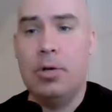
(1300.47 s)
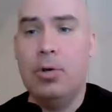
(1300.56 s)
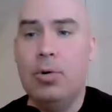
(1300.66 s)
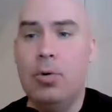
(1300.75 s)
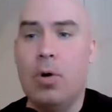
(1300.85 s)

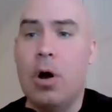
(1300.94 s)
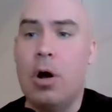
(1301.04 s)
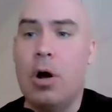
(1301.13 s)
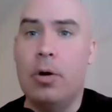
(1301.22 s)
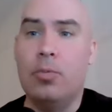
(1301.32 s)
who
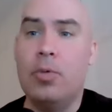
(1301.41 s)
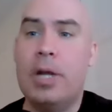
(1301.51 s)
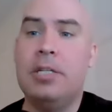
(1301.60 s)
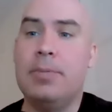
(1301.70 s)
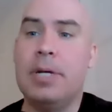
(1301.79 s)
are
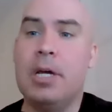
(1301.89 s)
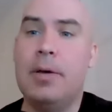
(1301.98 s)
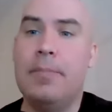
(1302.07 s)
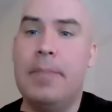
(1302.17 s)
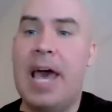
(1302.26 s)
ready to
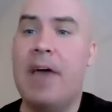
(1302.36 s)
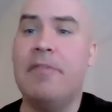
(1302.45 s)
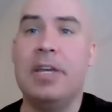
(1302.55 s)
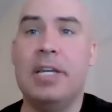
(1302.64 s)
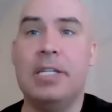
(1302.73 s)
become
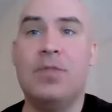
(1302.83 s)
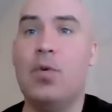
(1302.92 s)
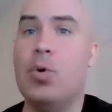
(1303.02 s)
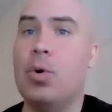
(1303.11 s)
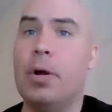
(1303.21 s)
advocates
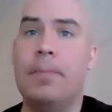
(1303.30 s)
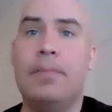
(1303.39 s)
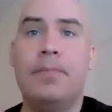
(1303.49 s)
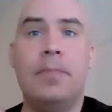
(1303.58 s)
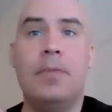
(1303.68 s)

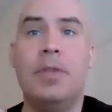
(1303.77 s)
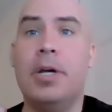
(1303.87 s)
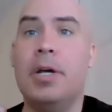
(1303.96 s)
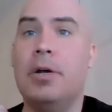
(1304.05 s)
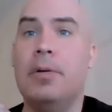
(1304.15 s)
for
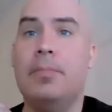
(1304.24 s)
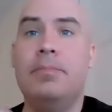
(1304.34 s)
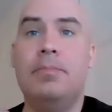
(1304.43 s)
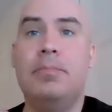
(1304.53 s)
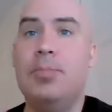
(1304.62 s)
their
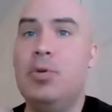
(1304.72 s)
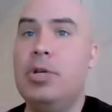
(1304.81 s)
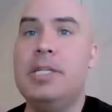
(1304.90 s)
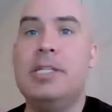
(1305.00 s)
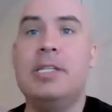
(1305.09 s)

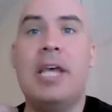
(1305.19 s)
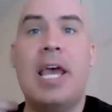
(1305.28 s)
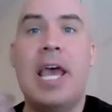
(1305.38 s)
communities,